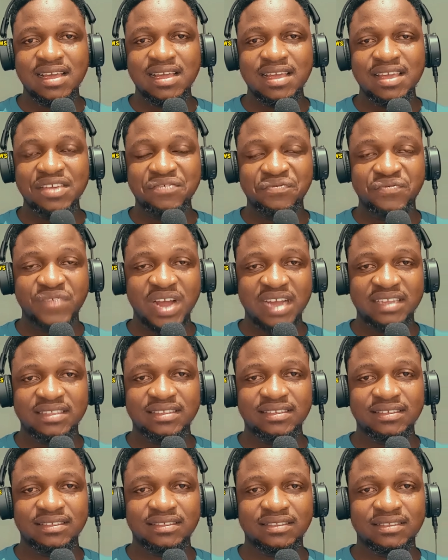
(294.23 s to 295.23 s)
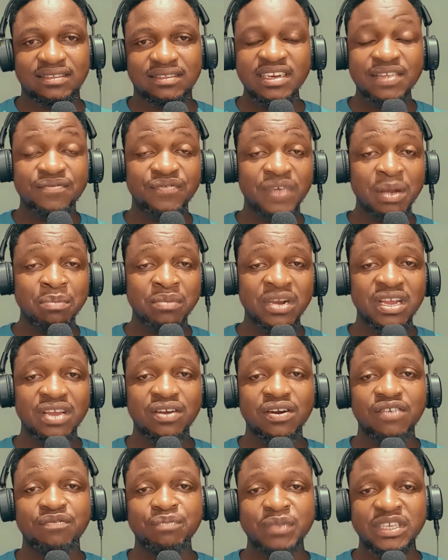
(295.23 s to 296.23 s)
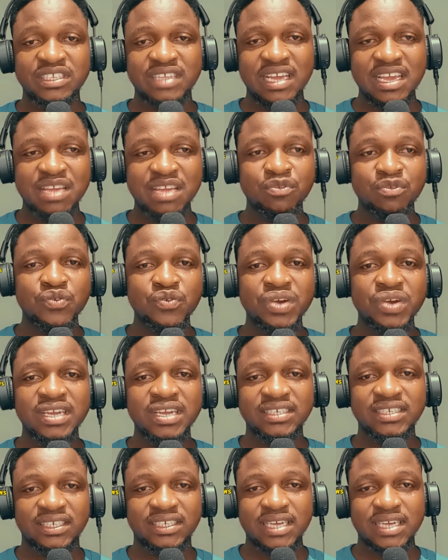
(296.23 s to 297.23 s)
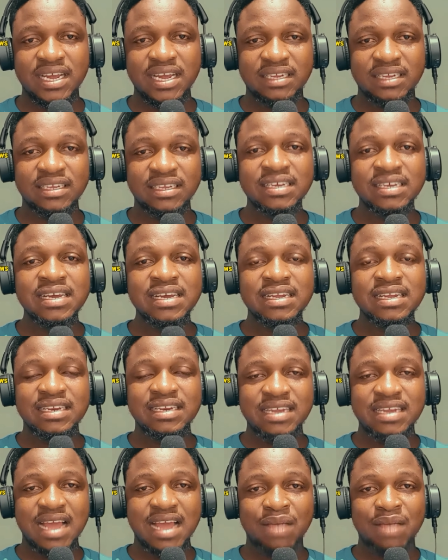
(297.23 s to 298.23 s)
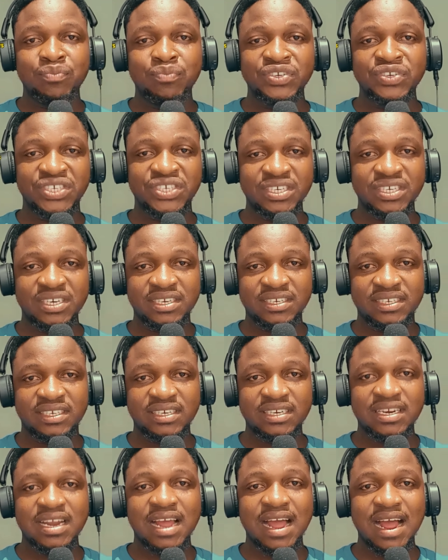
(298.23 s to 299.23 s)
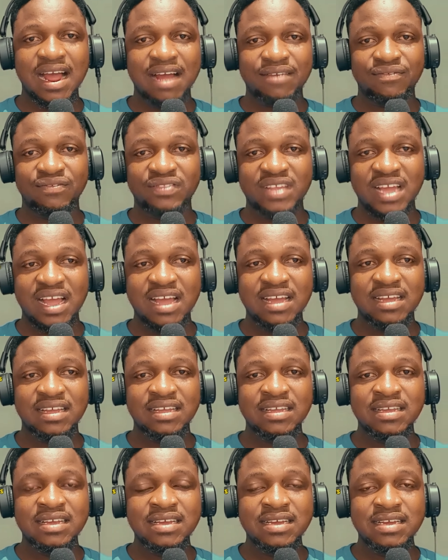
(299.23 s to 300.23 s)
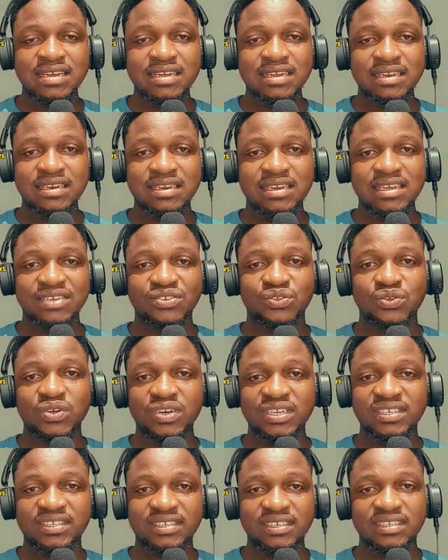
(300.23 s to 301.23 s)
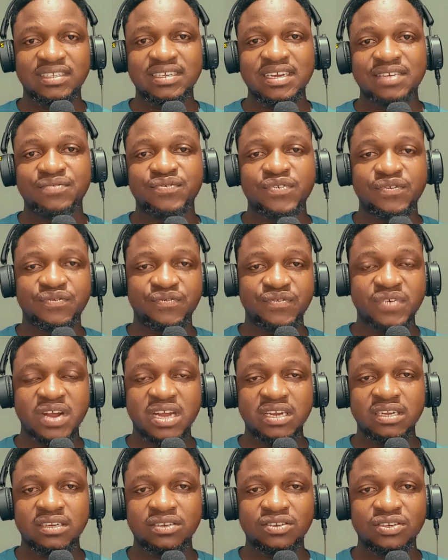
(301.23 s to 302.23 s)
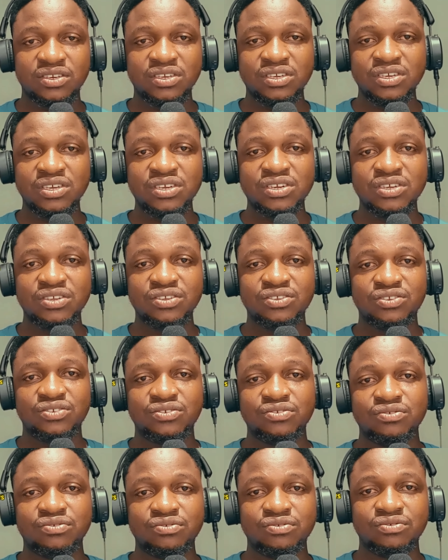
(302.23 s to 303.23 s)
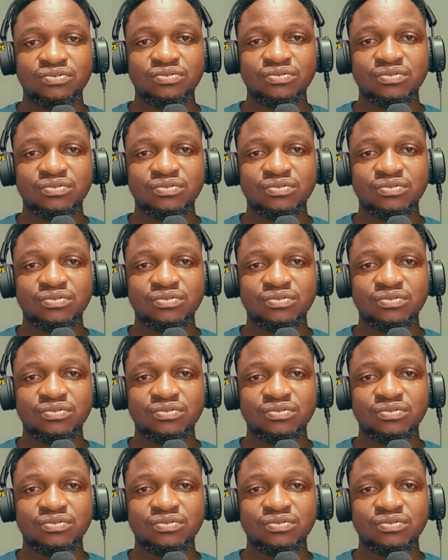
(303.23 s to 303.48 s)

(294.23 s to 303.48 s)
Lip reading: In fact, the family of Mr. Ibu really shared their appreciation after they solicited for funds to